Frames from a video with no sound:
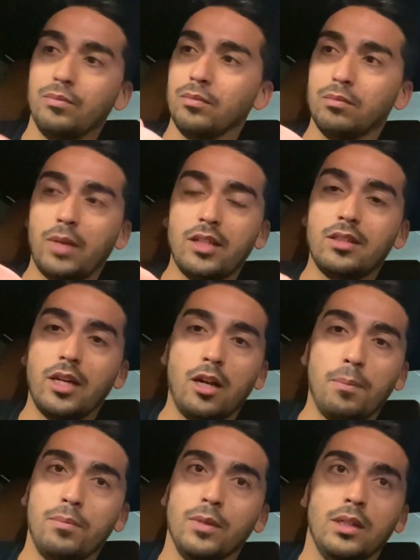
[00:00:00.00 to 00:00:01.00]
My
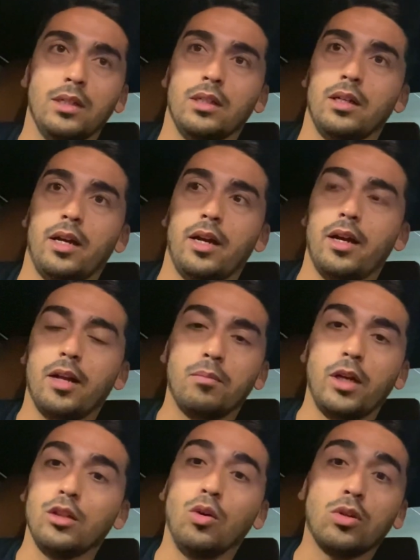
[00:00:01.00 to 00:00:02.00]
setup at
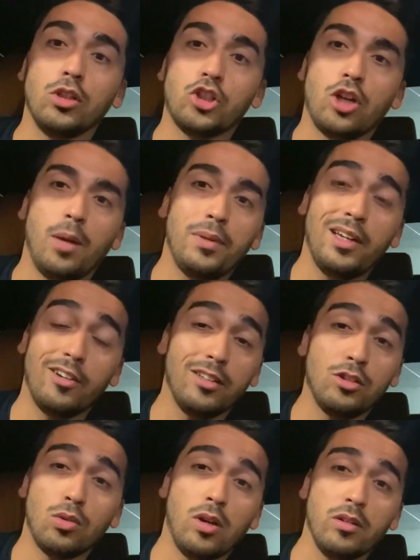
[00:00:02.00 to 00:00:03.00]
my local shop here
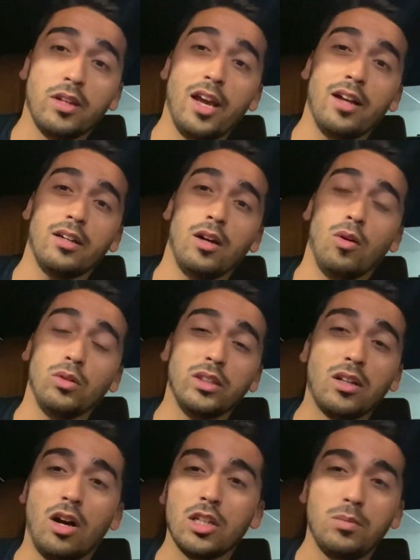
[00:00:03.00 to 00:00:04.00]
in Toronto, Canada, only
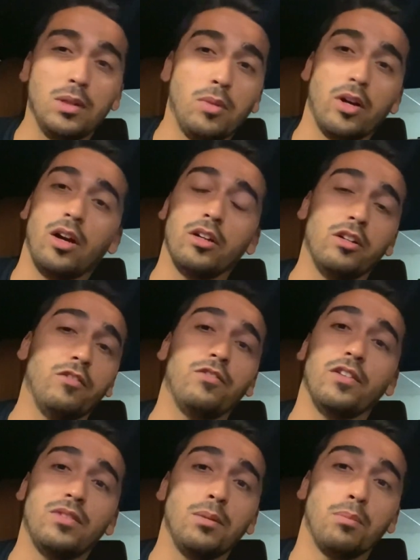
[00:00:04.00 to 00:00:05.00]
cost me about
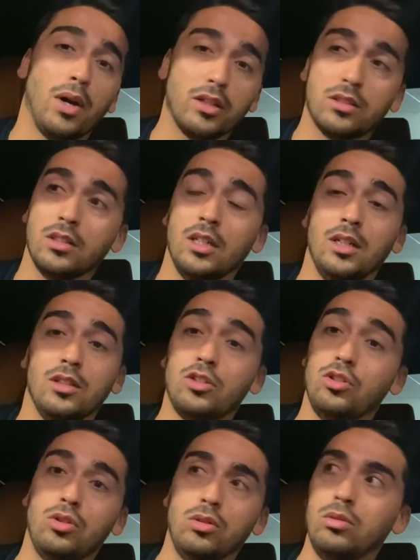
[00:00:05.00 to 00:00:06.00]
150 bucks
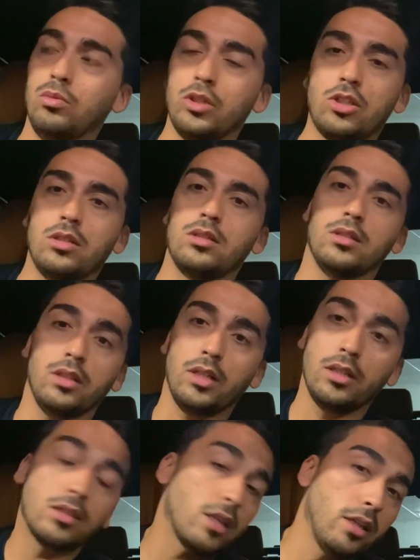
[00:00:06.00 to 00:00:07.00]
to do, which is
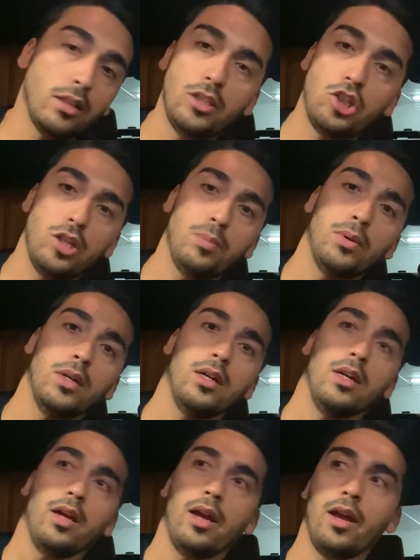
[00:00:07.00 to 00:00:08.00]
insanely cheap,
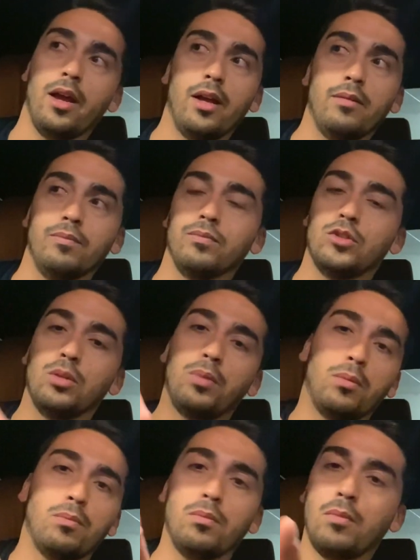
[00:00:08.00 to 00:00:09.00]
and to
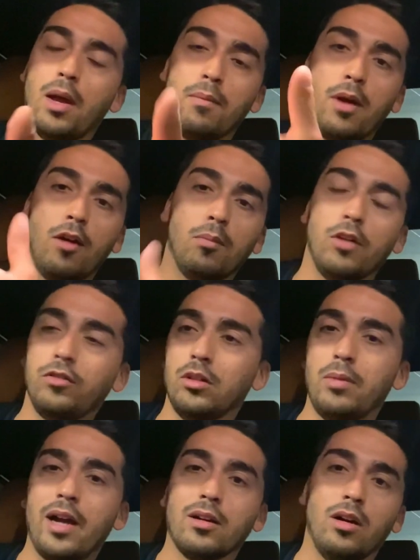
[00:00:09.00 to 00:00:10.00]
put my muffler
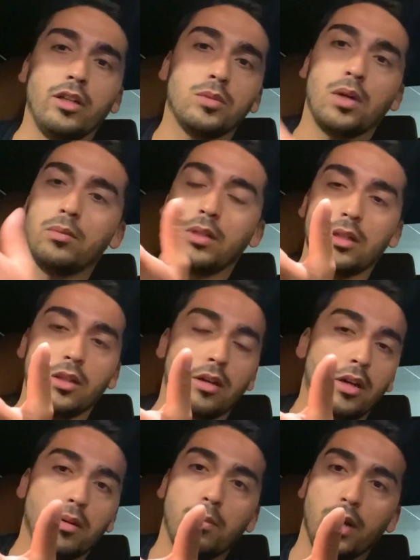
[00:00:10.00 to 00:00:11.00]
back on is probably another
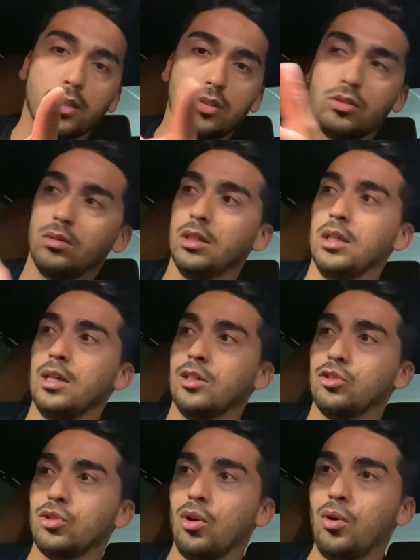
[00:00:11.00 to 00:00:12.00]
100 bucks.
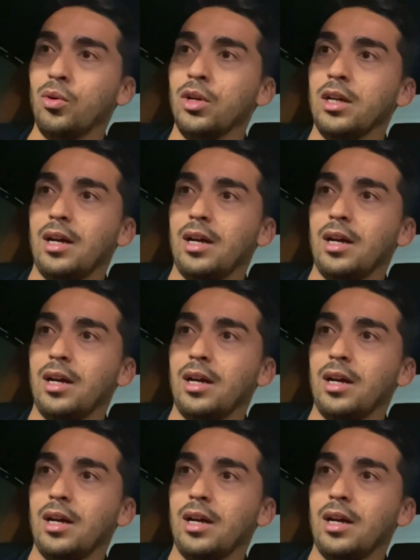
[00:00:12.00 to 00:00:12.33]
So